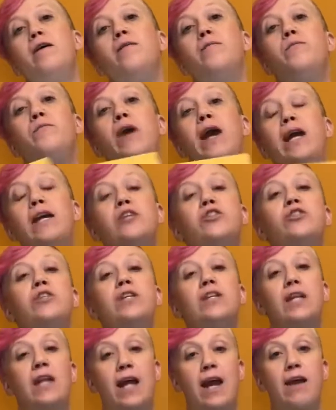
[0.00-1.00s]

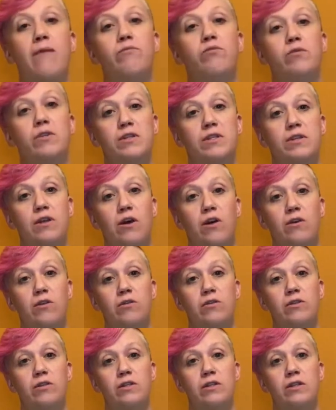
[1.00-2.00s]
patient lab
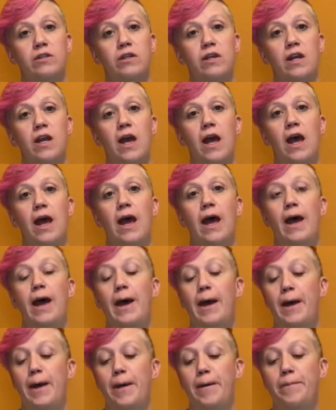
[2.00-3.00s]
results,
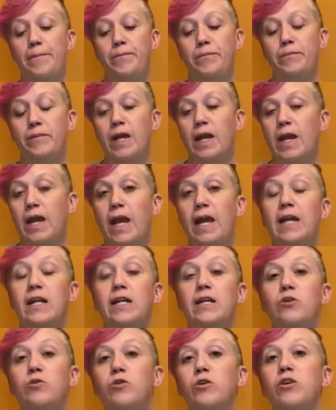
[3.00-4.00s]
and
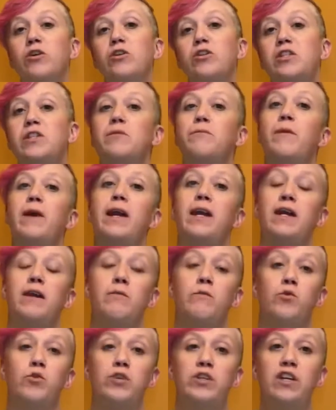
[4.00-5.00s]
in order to make it
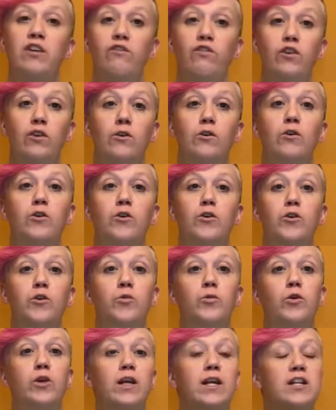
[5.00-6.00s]
more difficult,
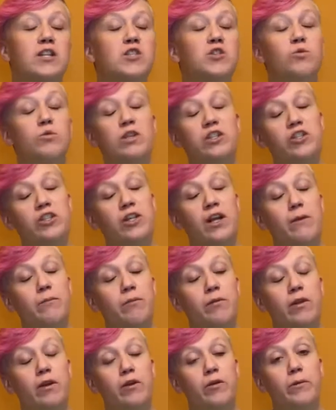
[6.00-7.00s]
we're going to switch it up a
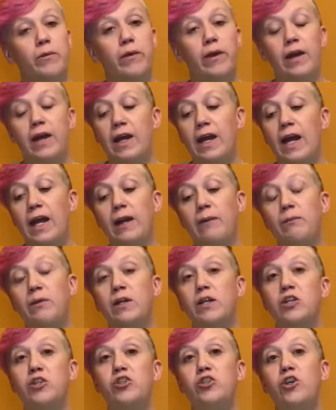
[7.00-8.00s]
little bit, and I'm going
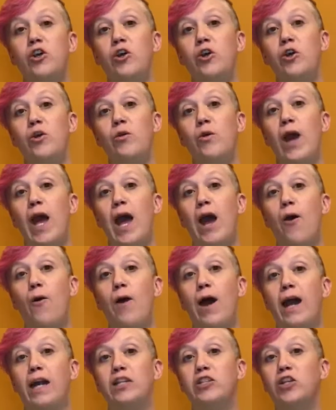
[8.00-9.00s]
to show you how
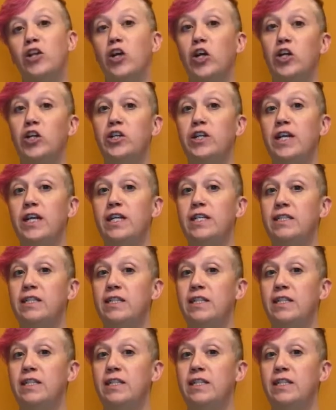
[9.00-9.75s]
I turned it